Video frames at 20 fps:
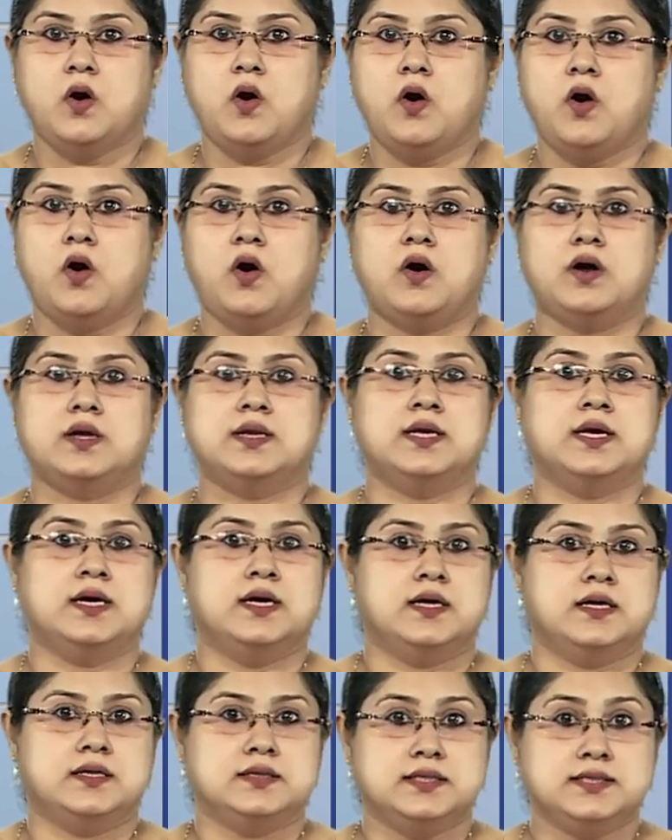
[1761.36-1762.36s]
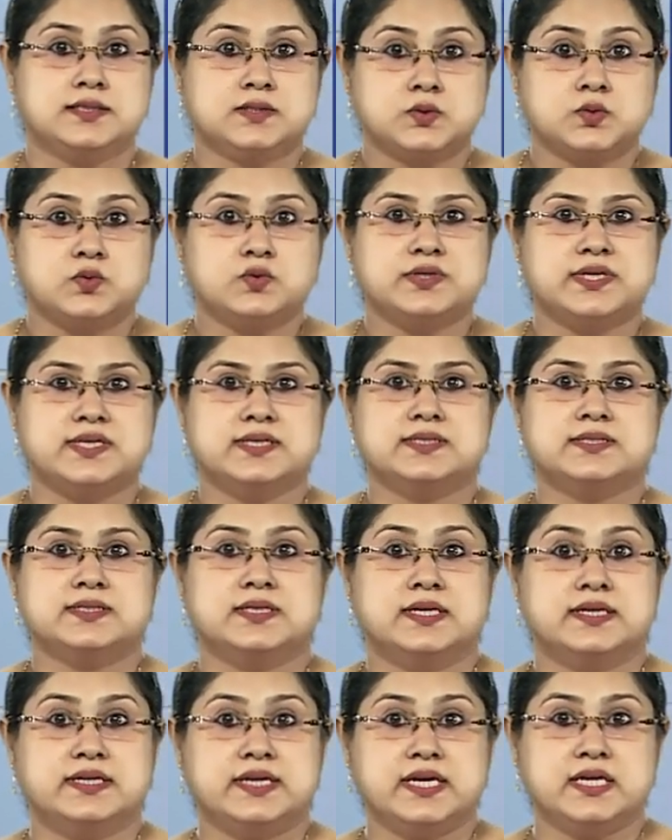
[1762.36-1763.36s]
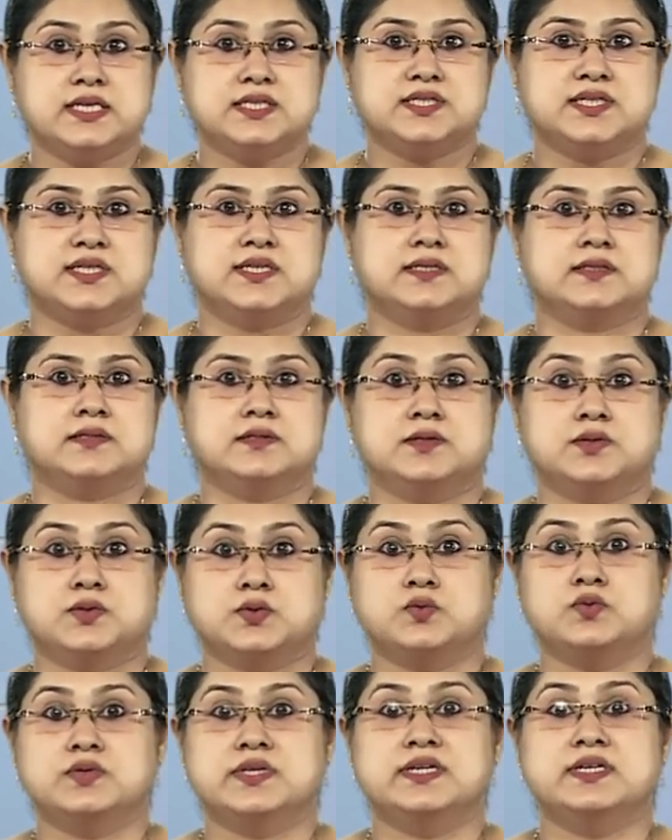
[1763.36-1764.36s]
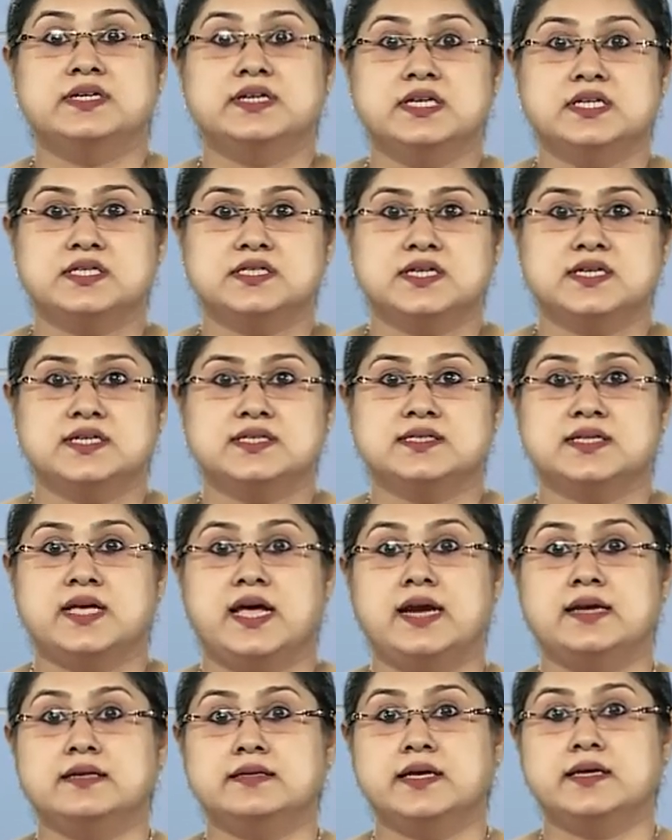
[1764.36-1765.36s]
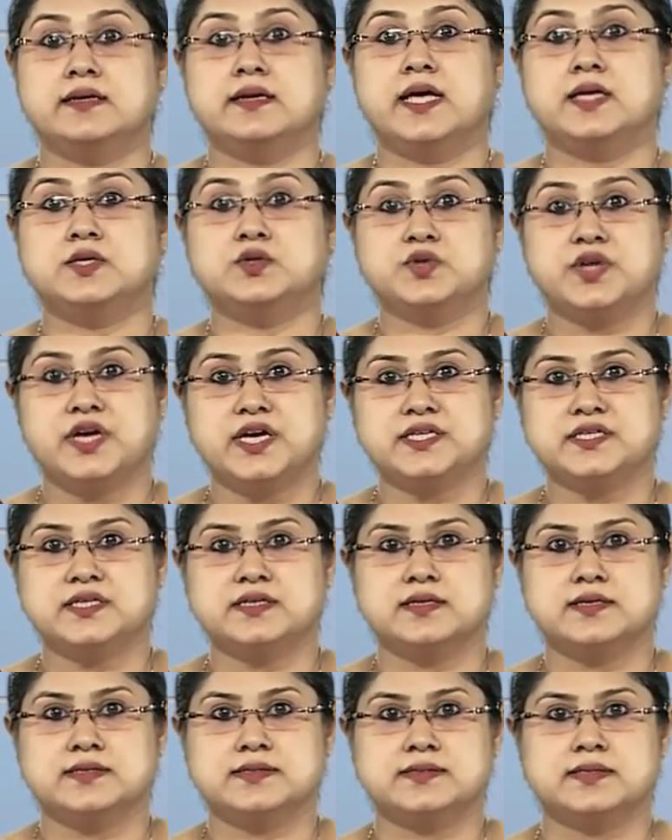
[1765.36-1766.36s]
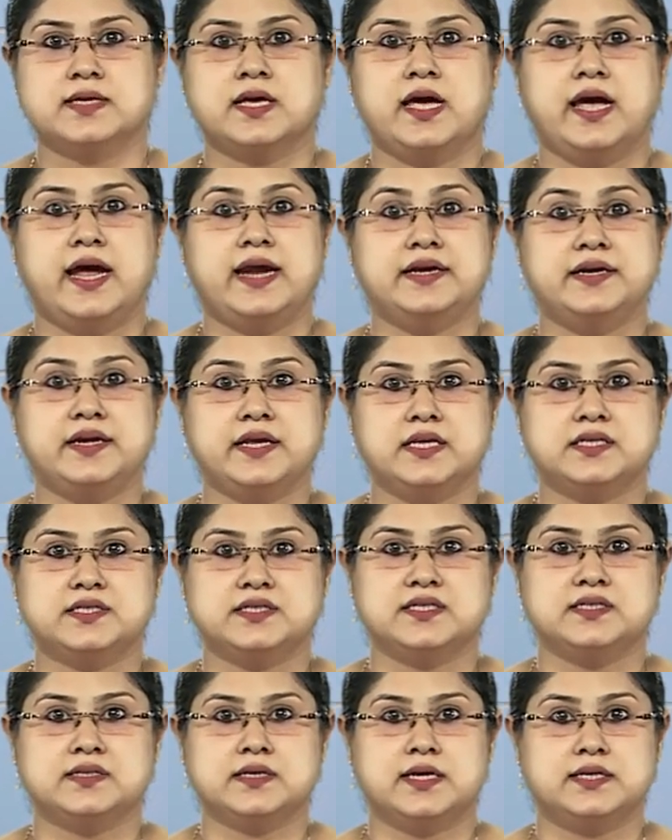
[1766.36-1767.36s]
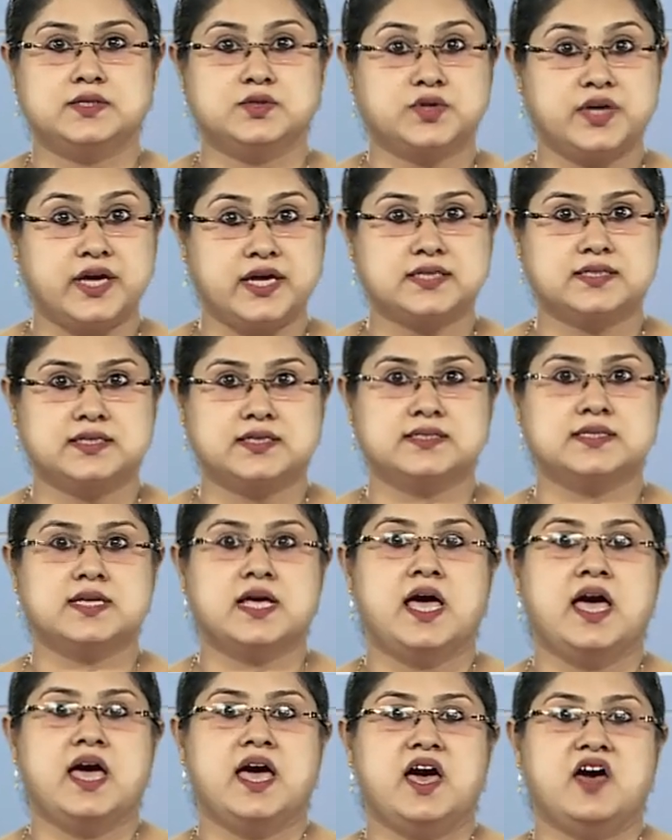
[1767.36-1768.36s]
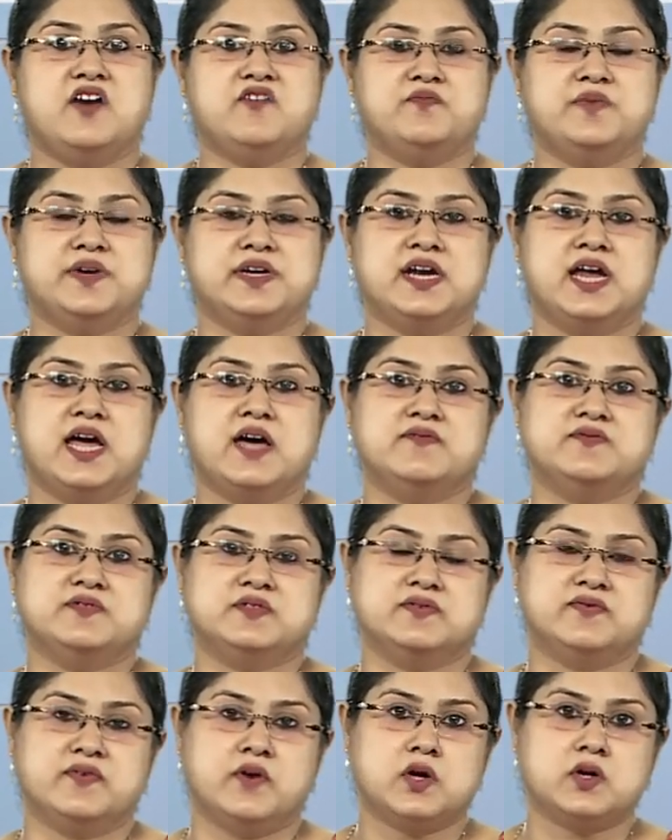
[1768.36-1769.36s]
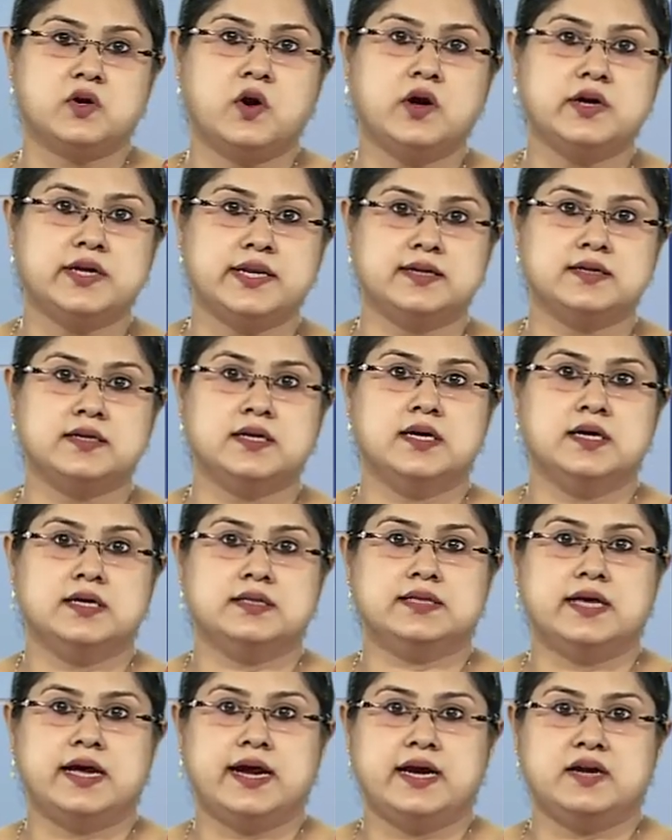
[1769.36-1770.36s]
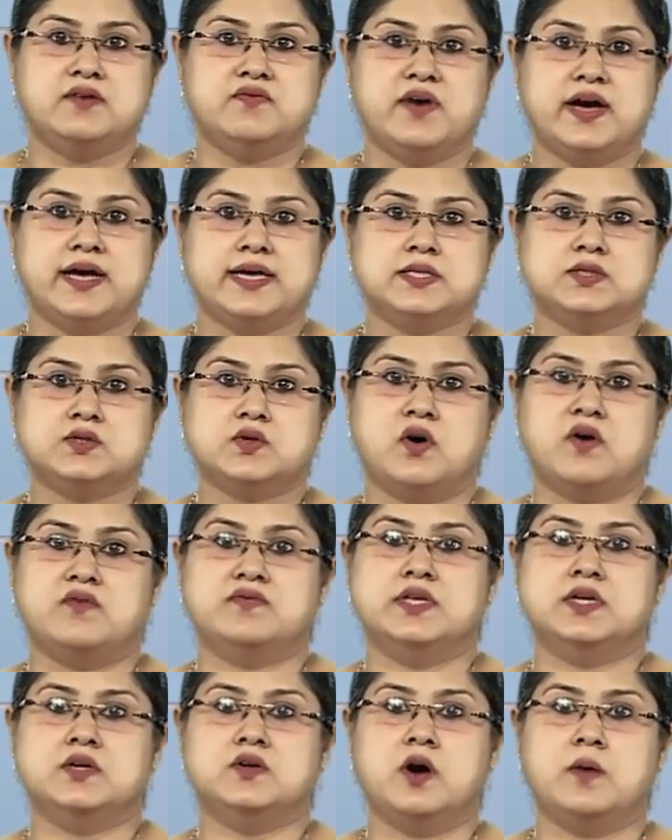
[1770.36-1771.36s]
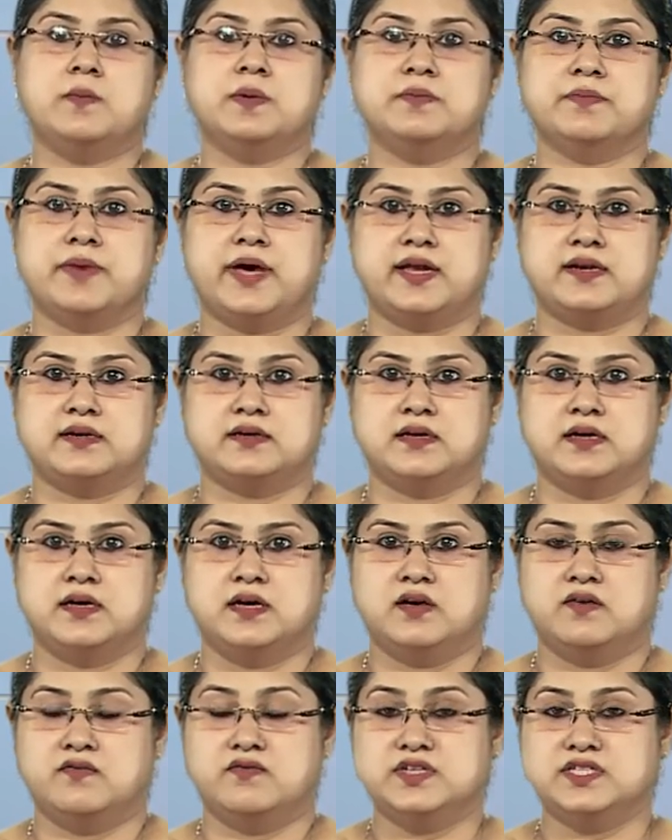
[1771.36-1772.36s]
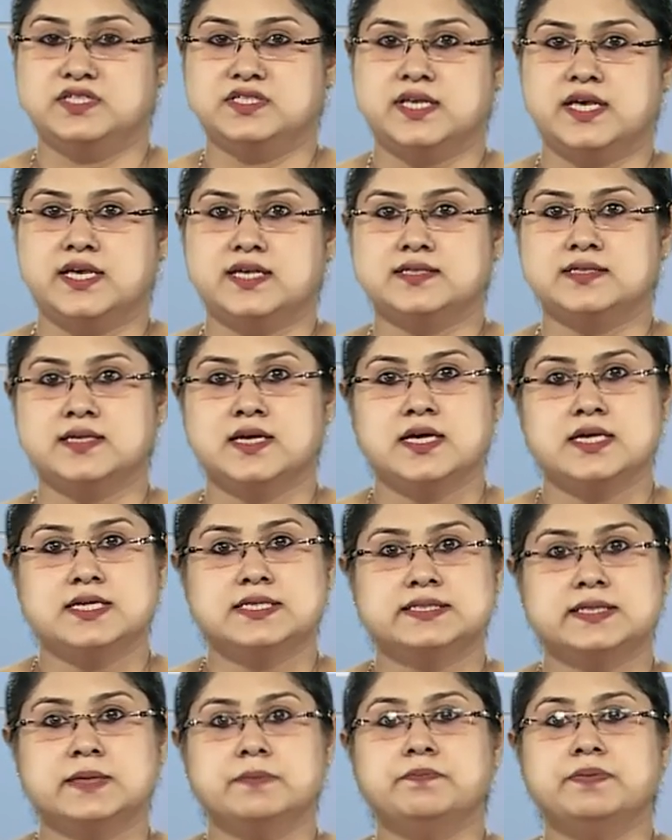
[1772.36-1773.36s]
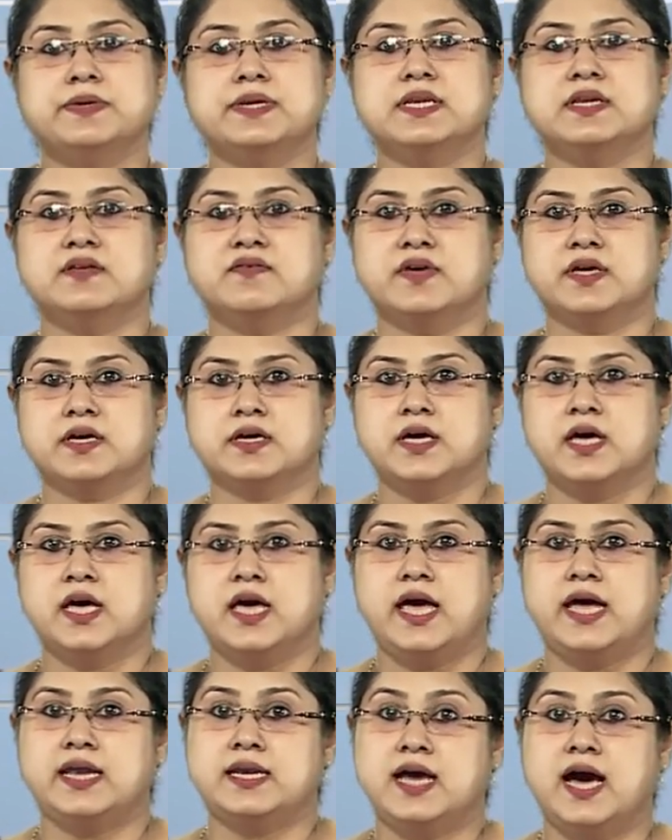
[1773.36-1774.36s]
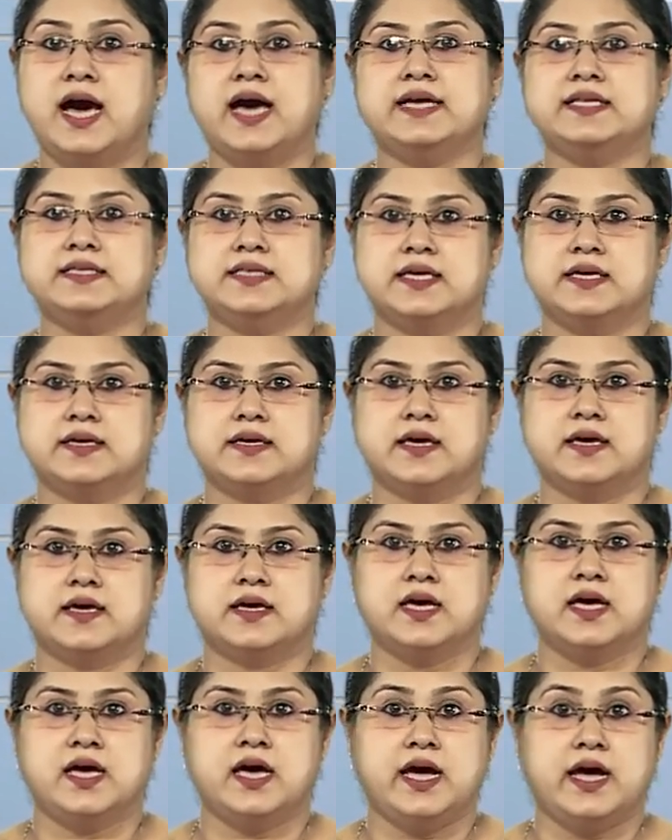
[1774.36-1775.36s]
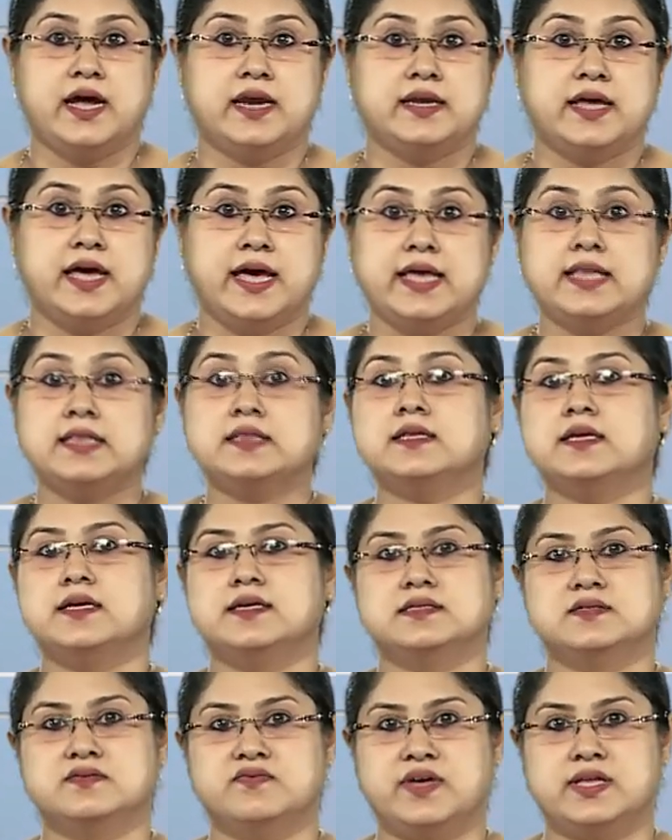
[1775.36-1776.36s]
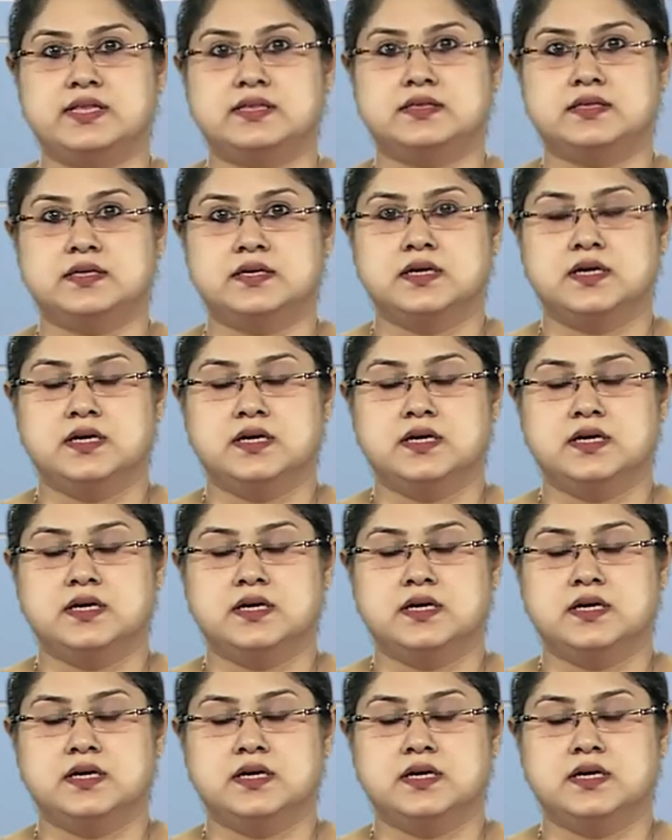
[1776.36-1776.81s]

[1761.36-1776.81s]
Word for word: All the students, teachers, student teachers and then educationists and teacher educators have perhaps forgotten the advice of the common man which says simple living and high thinking and health is wealth.